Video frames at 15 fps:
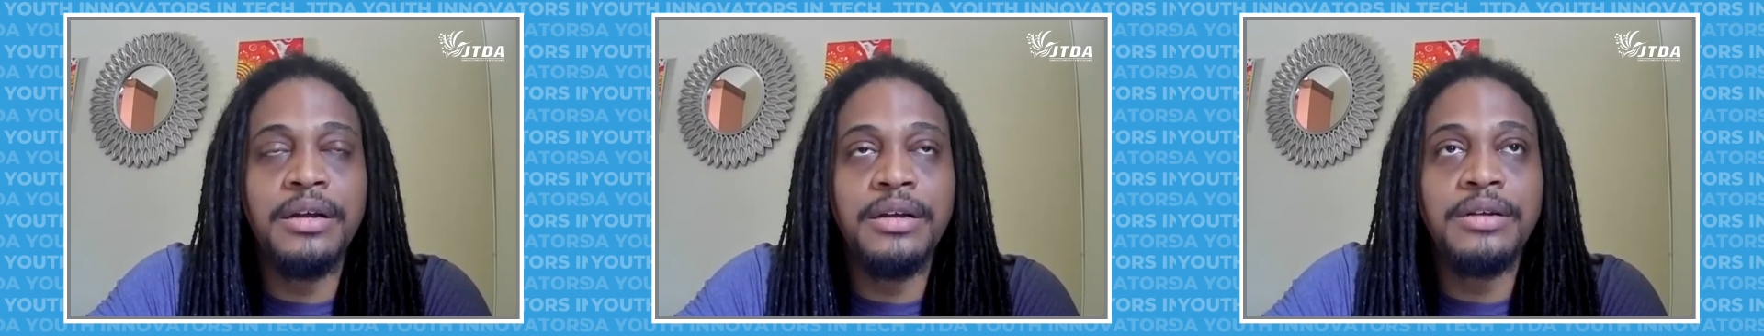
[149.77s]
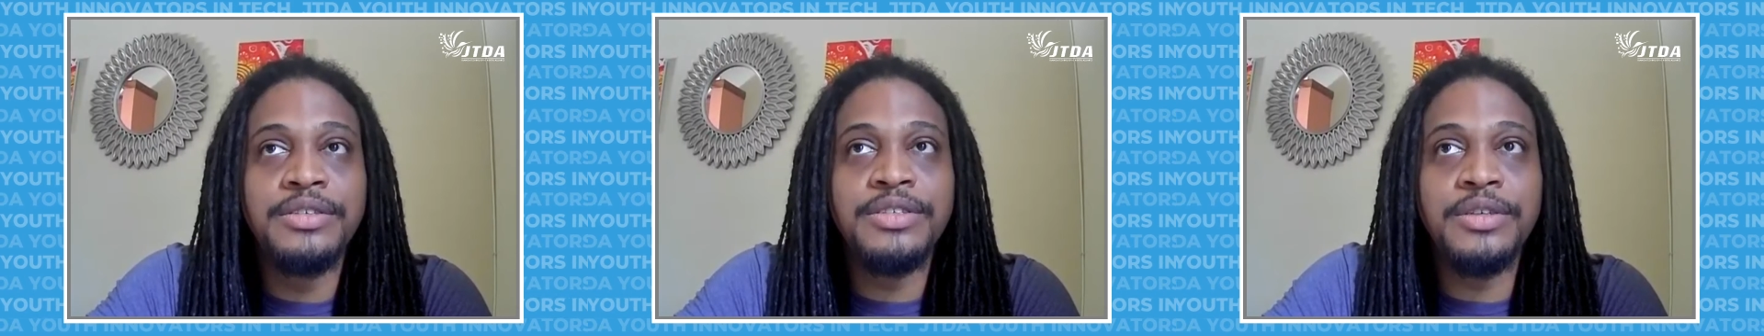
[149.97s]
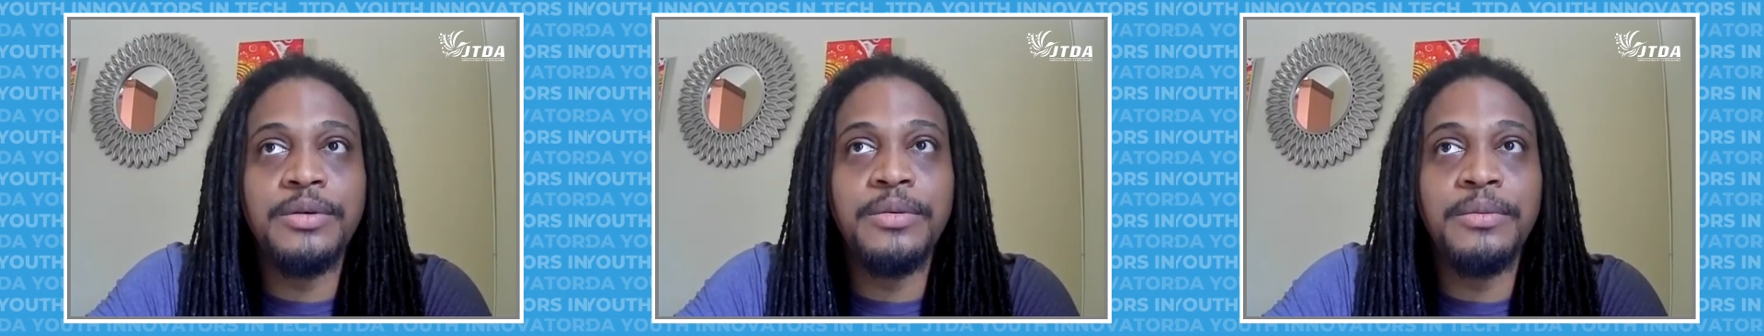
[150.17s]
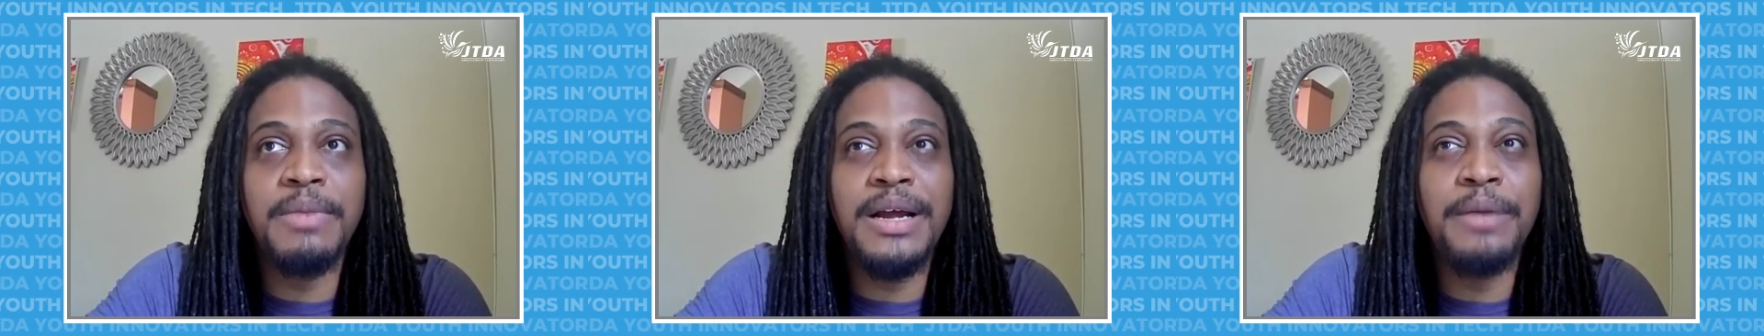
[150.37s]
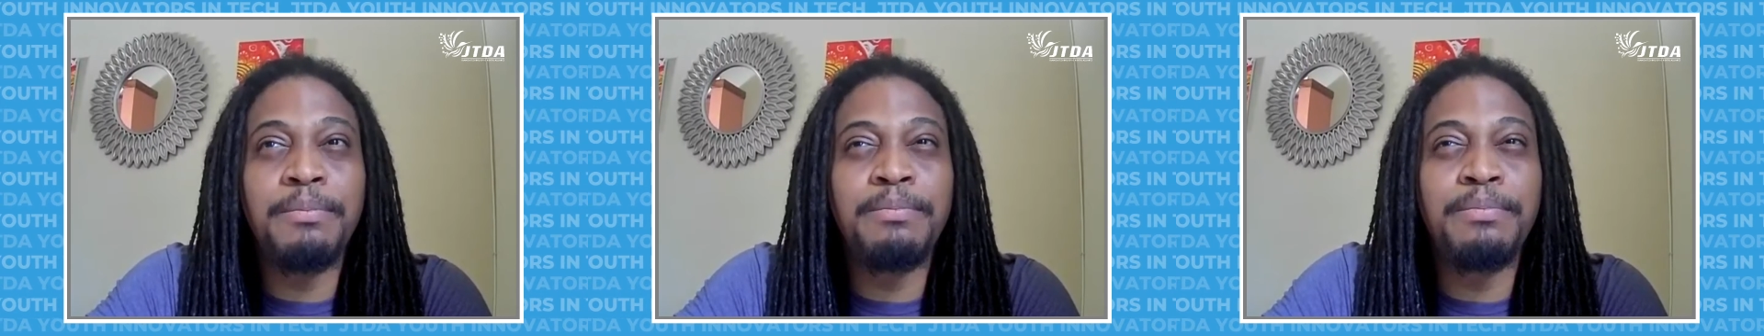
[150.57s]
So
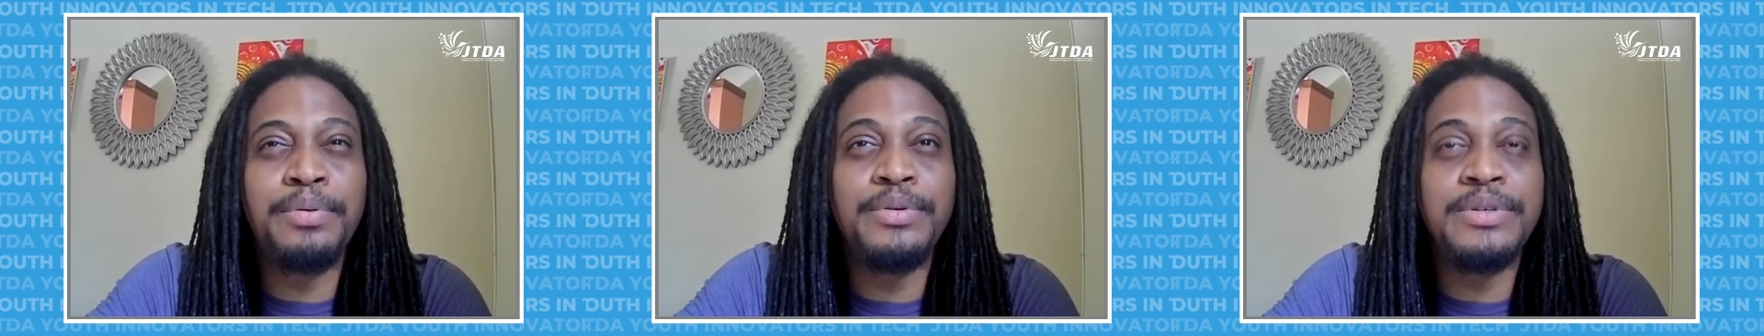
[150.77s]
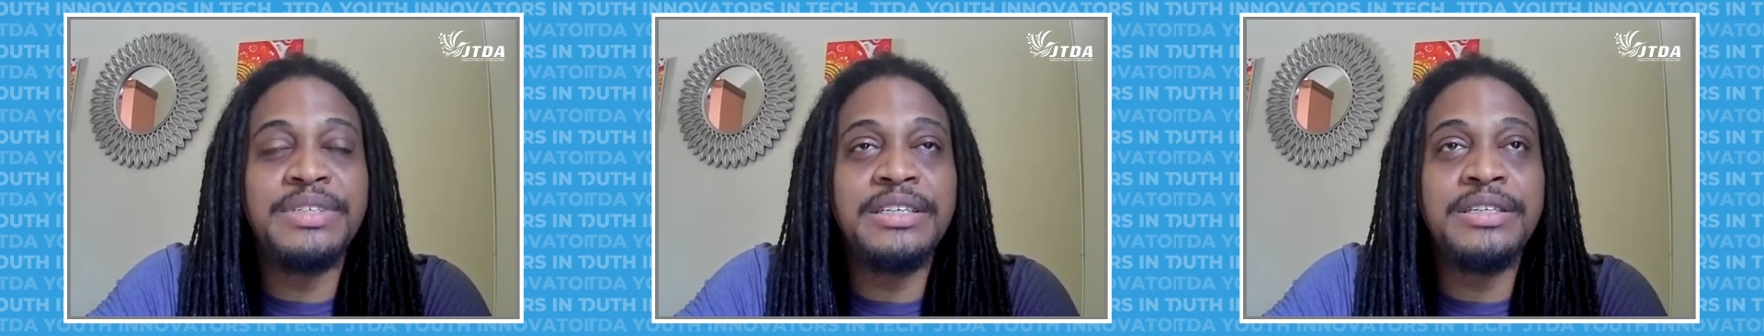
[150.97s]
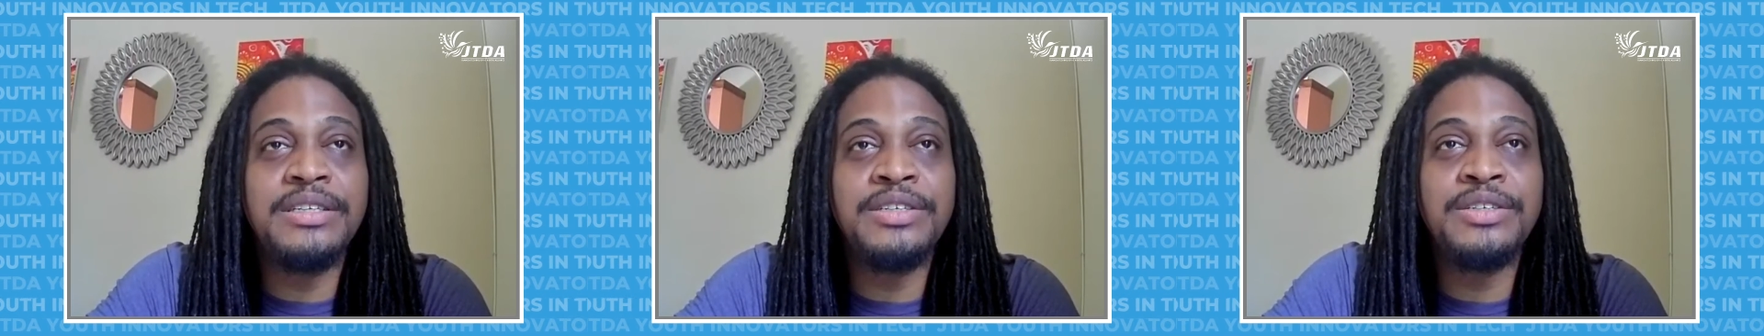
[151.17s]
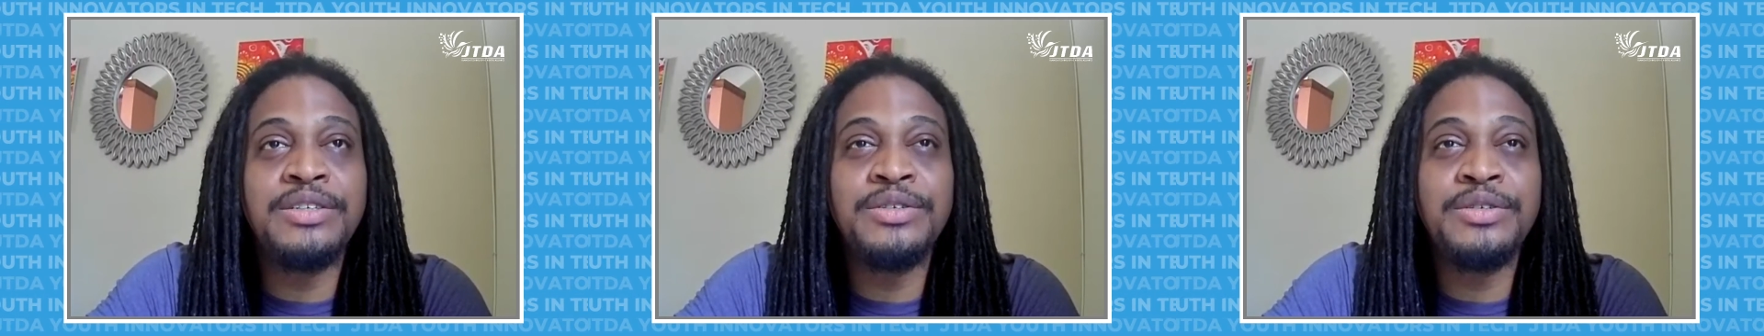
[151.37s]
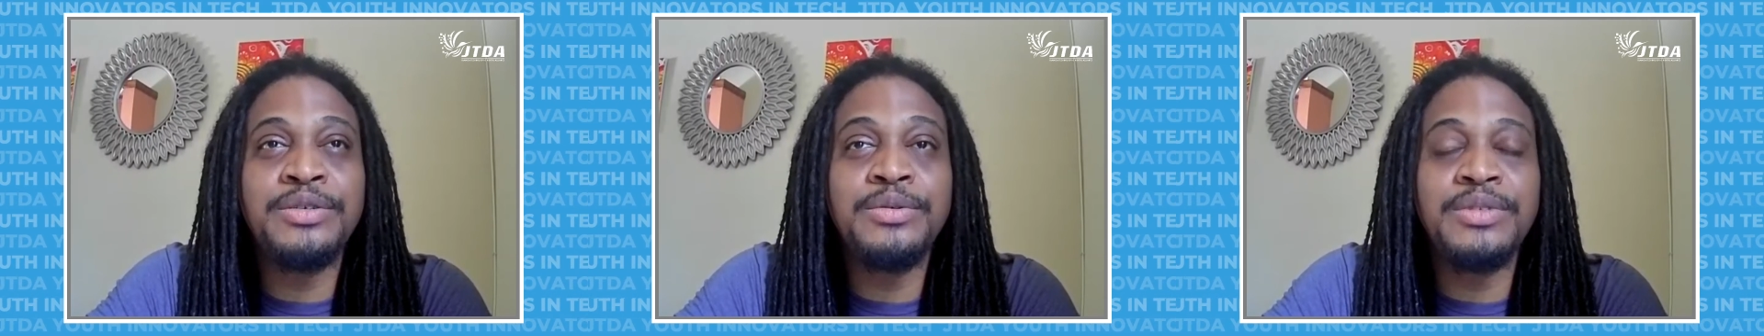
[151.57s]
by putting the
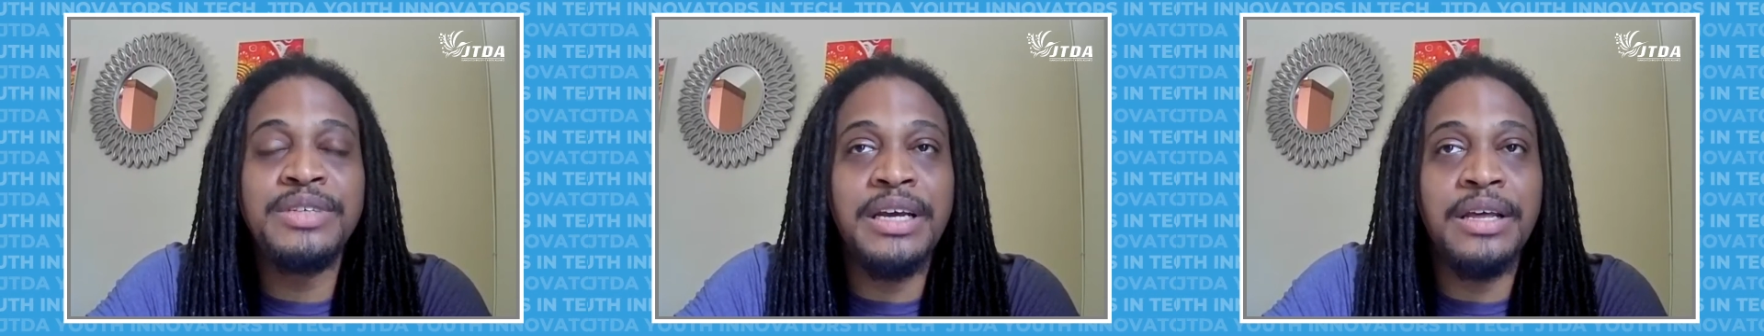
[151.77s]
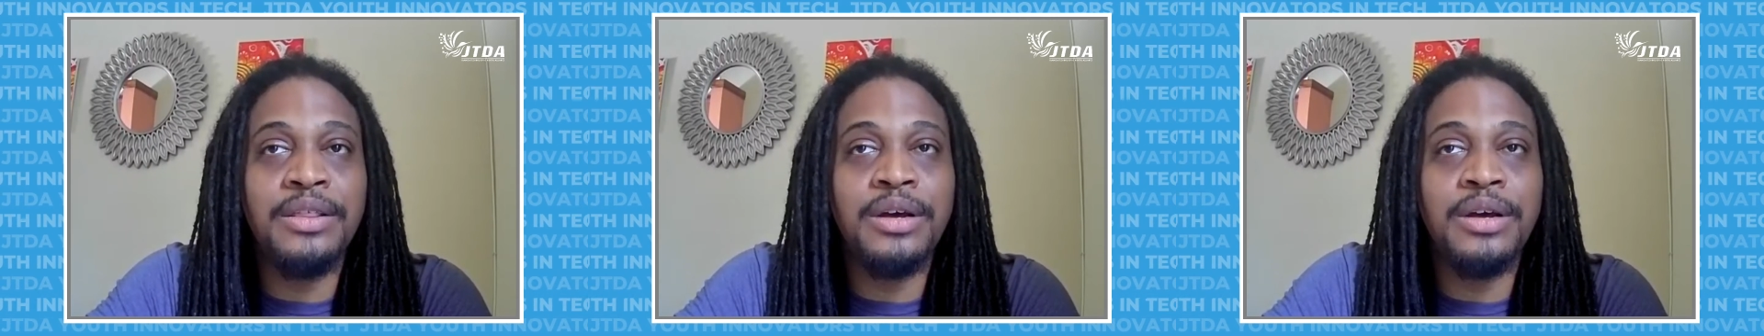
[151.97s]
two together,